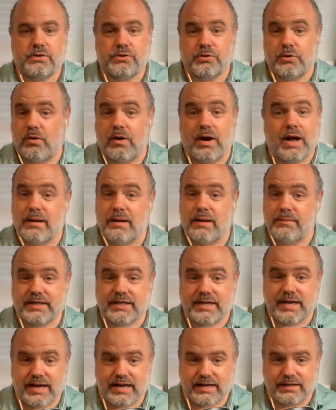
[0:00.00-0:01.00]
So I'm
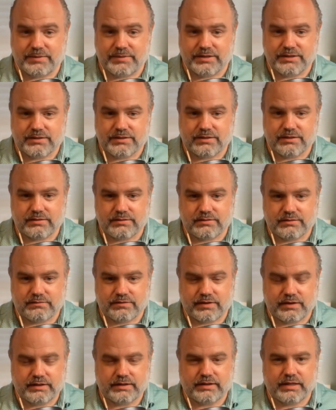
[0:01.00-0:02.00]
an economist,
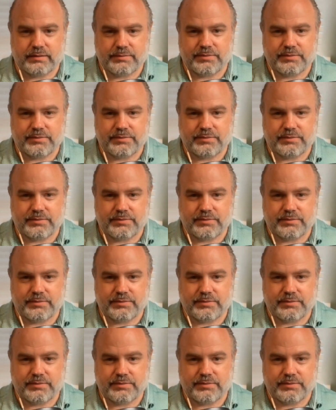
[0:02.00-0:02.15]
friendly